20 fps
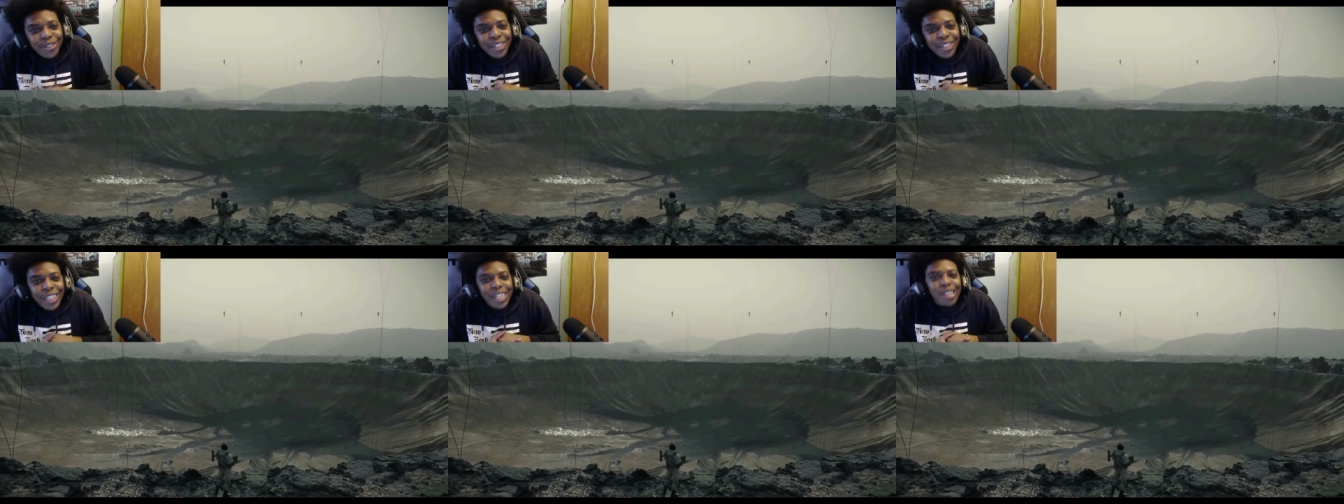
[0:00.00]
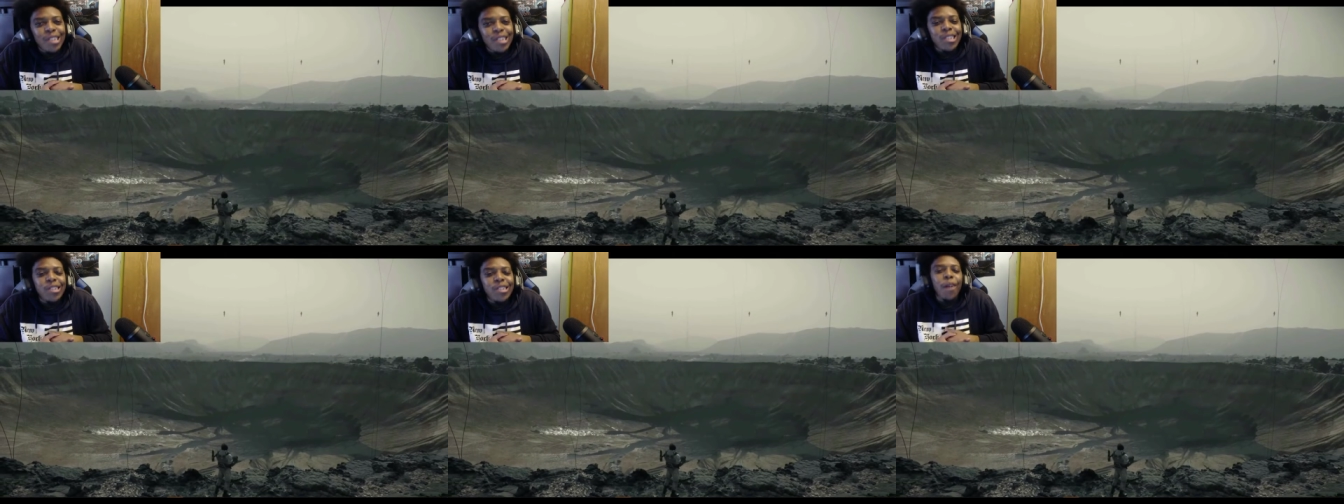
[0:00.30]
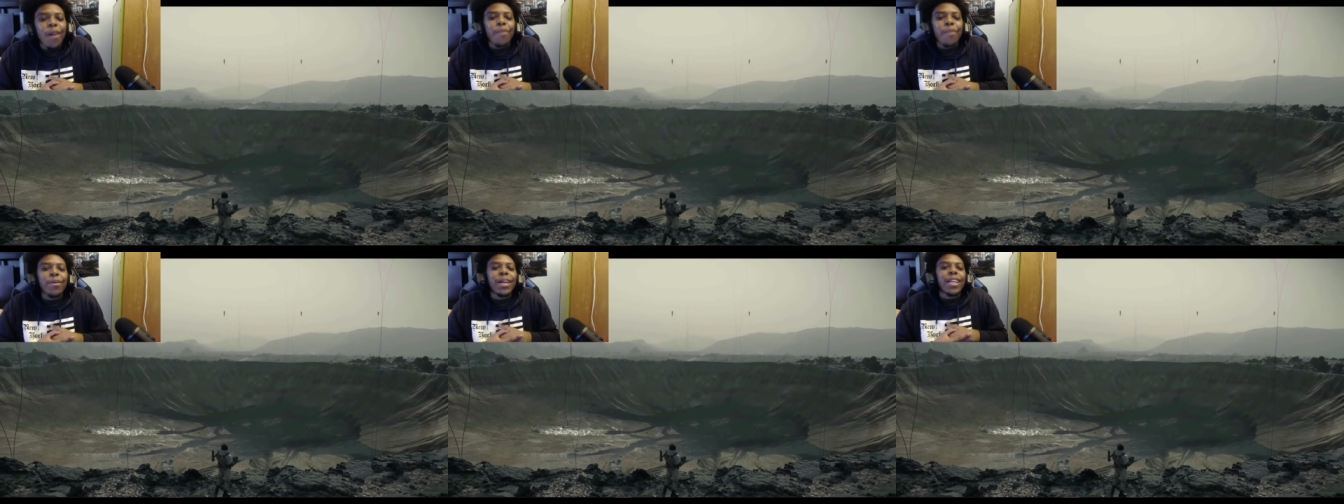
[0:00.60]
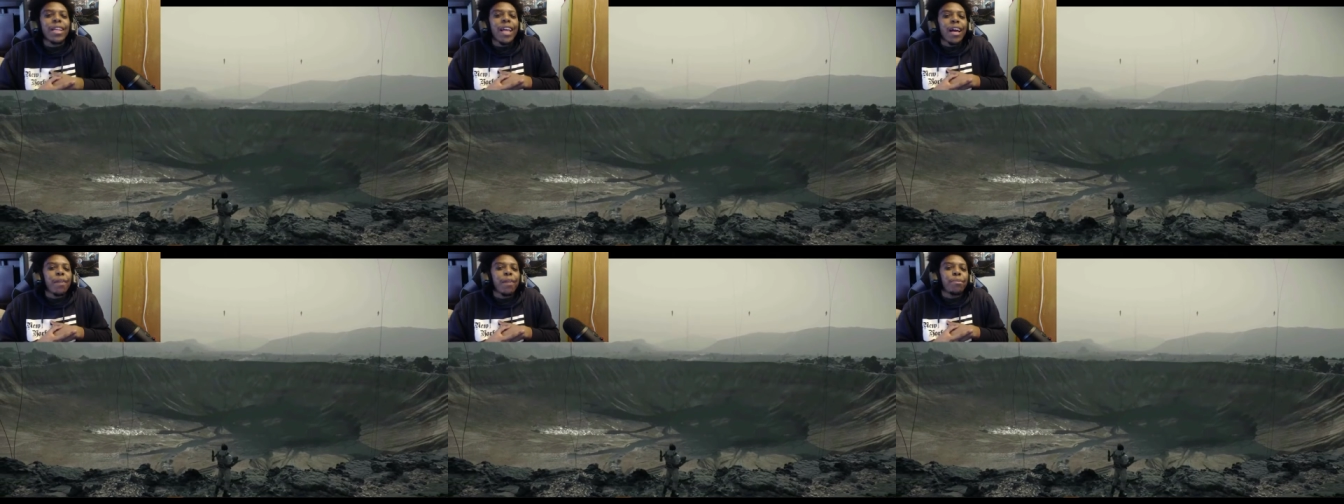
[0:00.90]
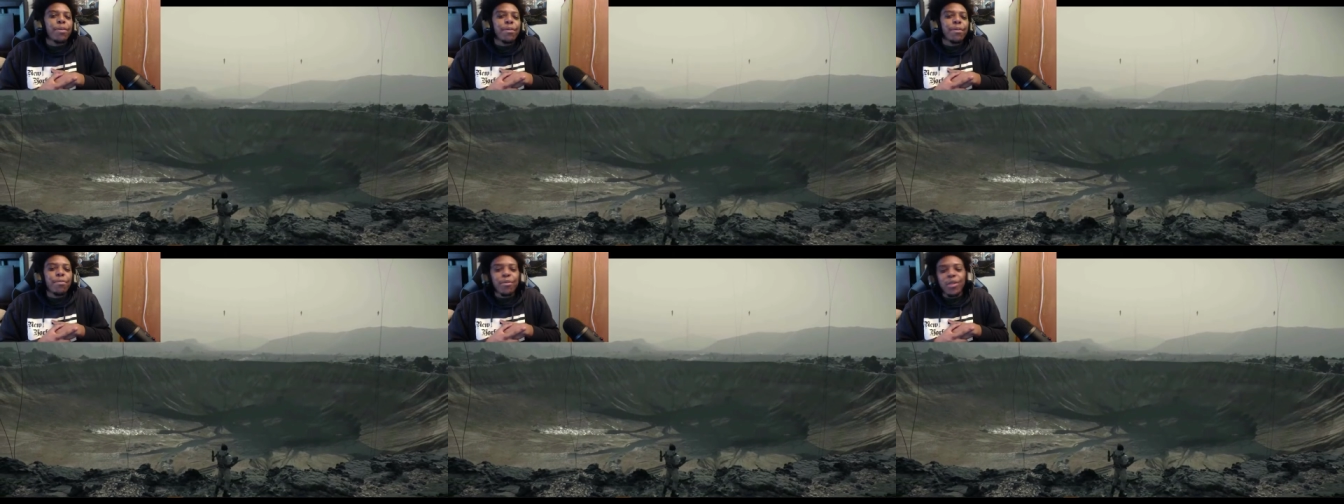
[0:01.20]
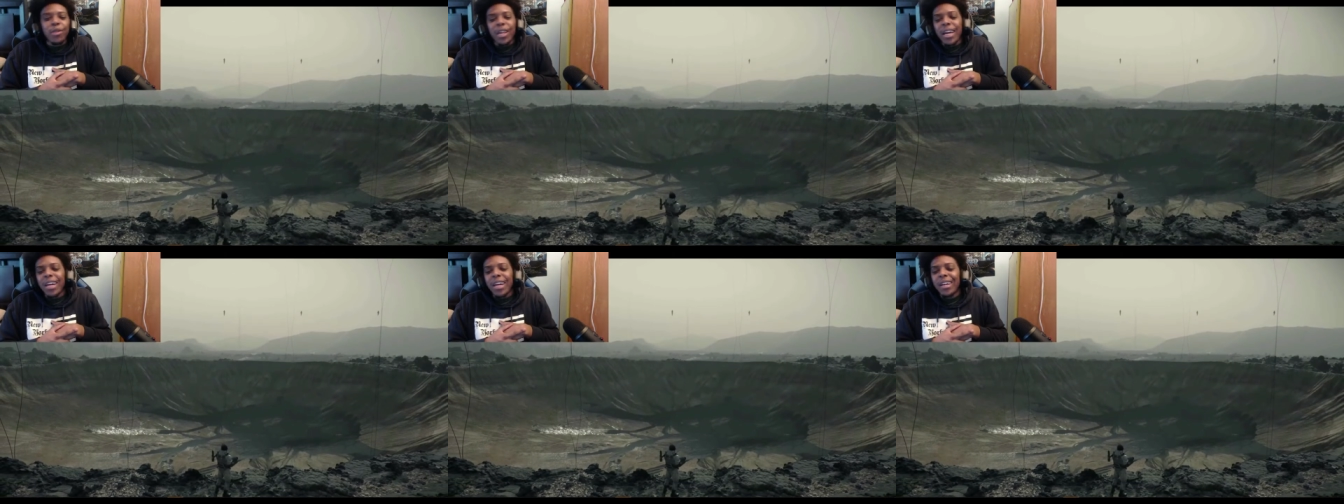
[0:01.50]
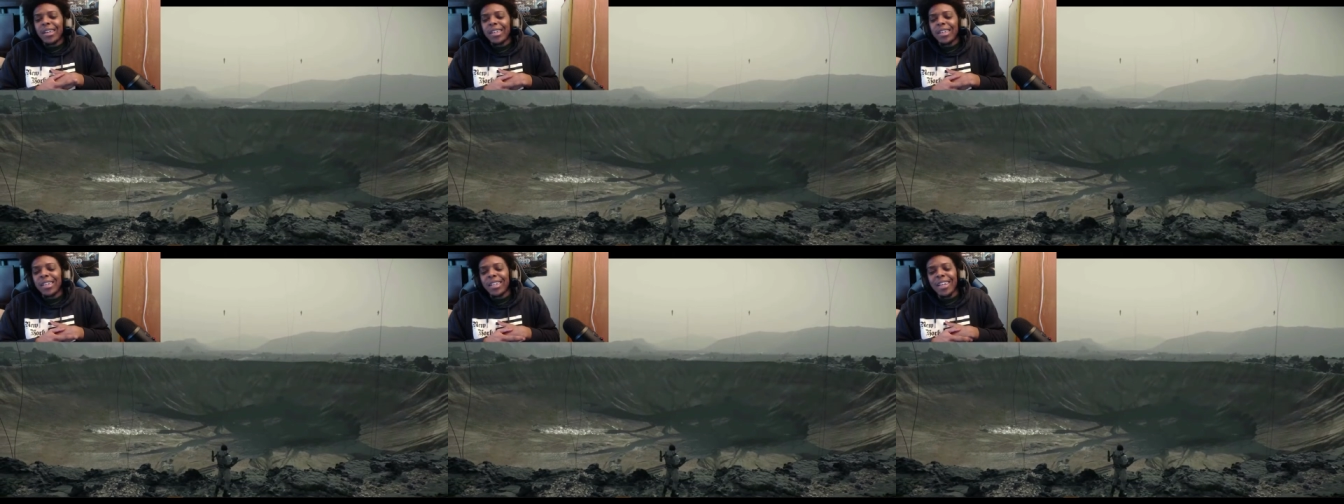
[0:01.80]
You know, there's going to be a lot of people
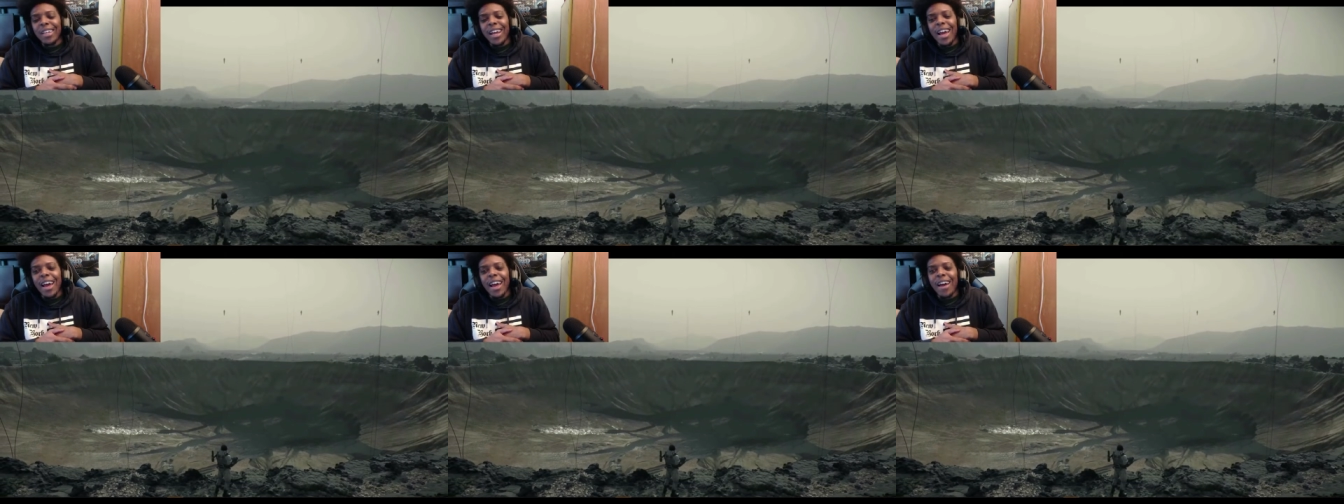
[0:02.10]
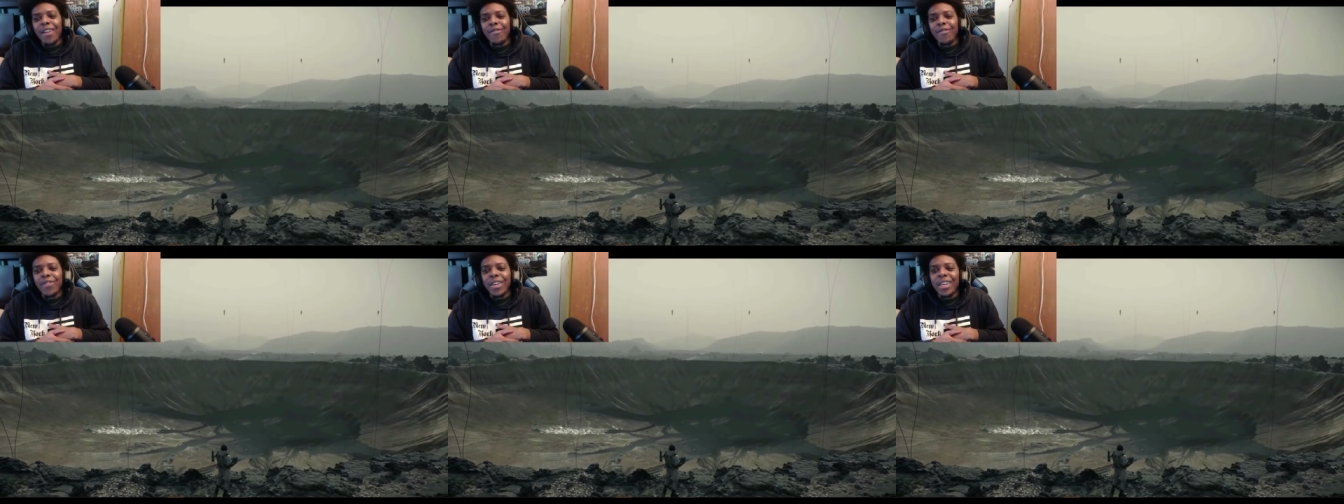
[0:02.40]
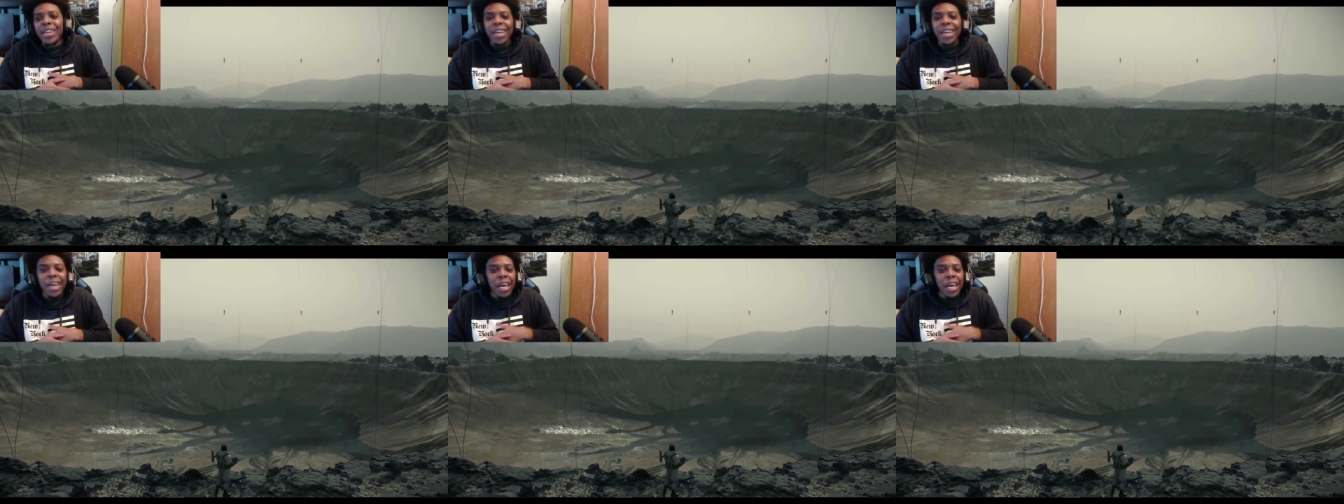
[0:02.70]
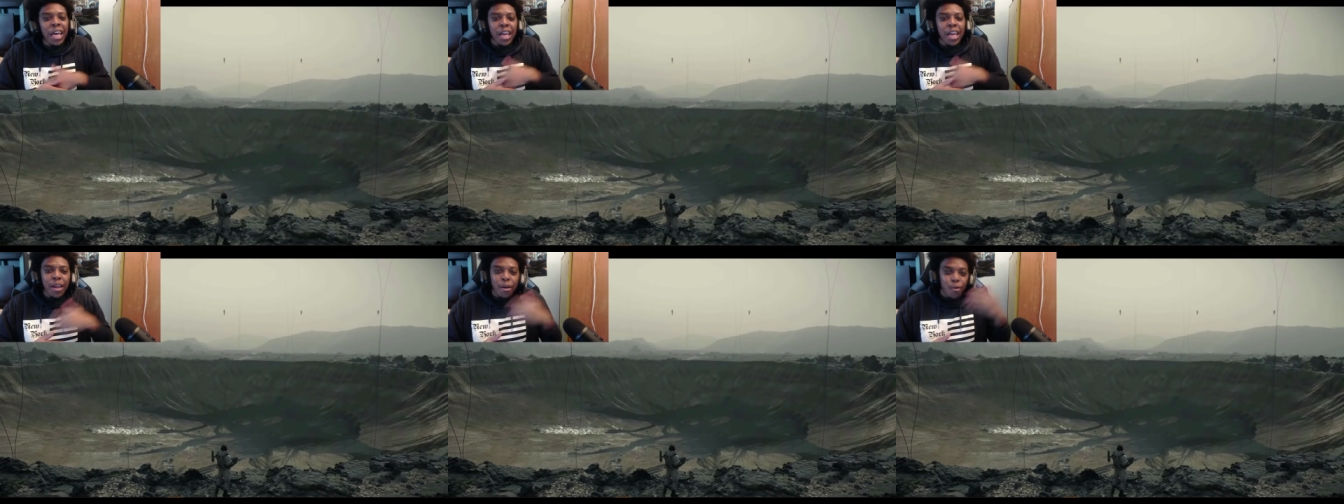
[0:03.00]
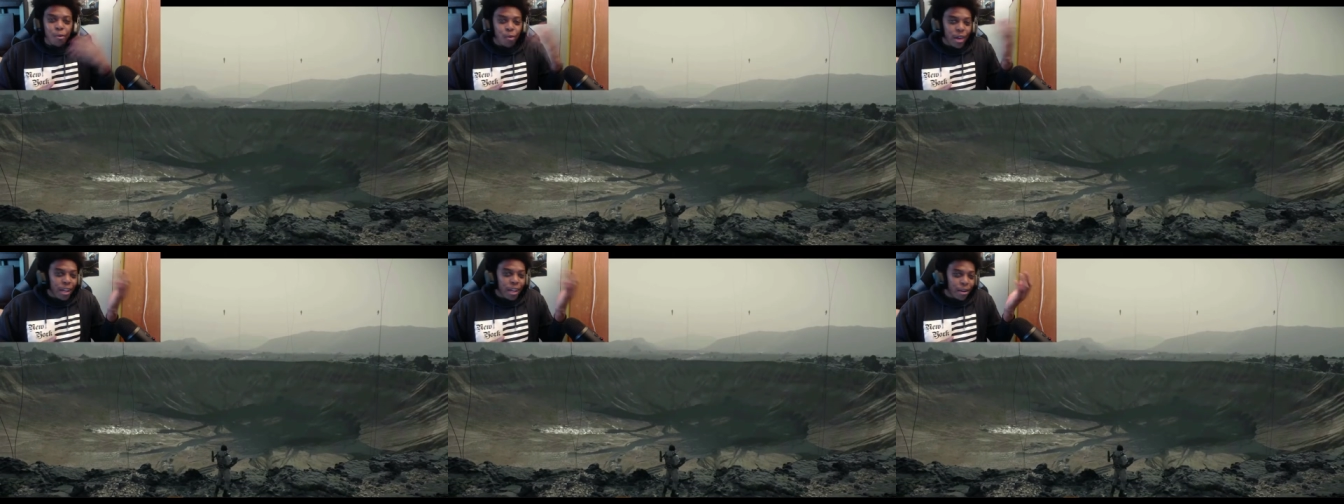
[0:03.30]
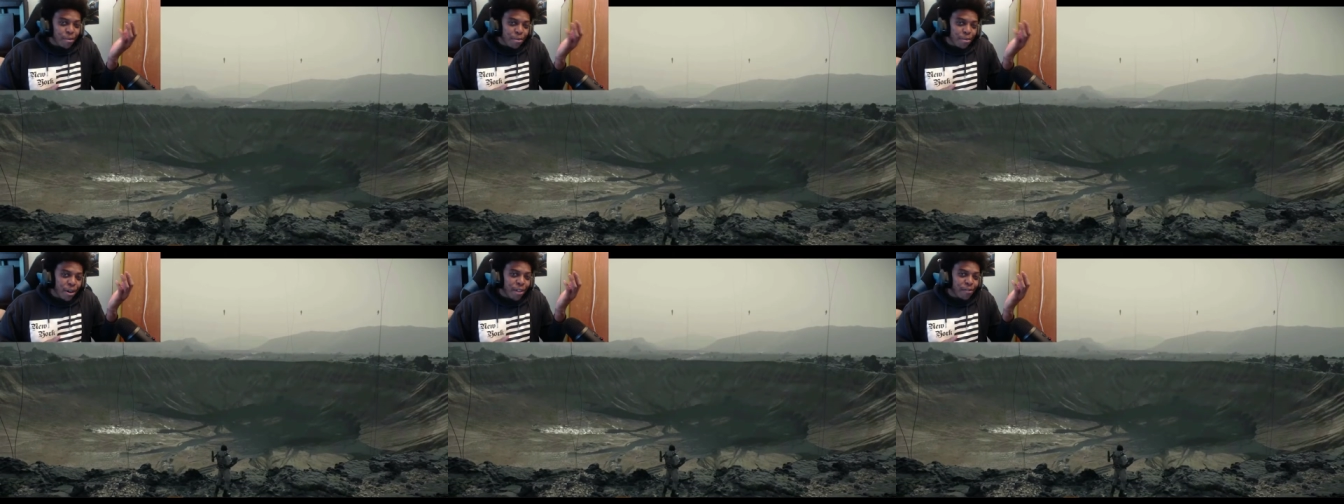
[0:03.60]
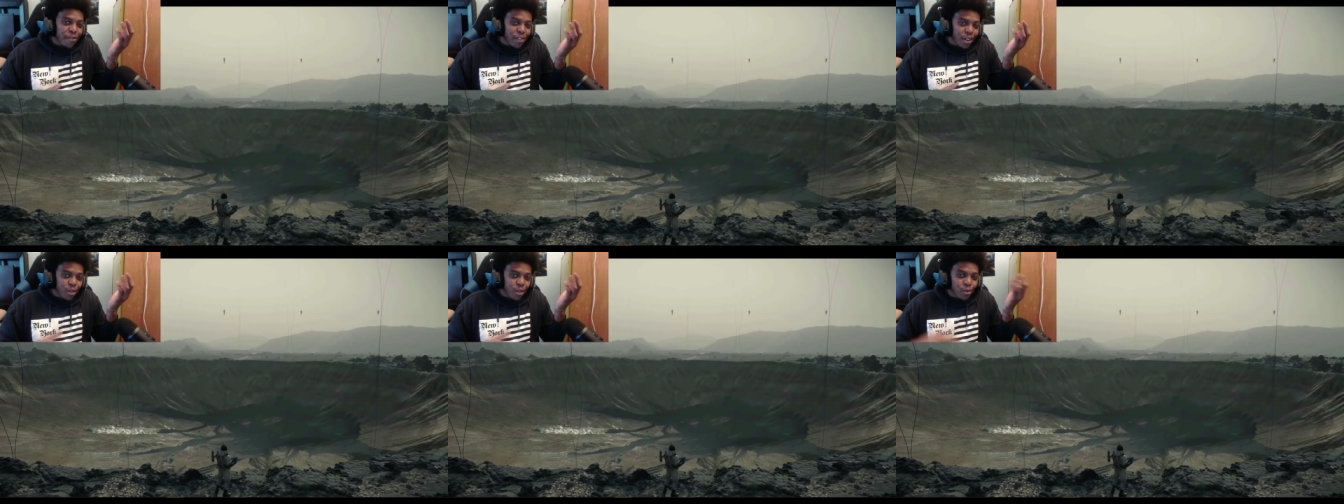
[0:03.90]
that are going to have it well above it,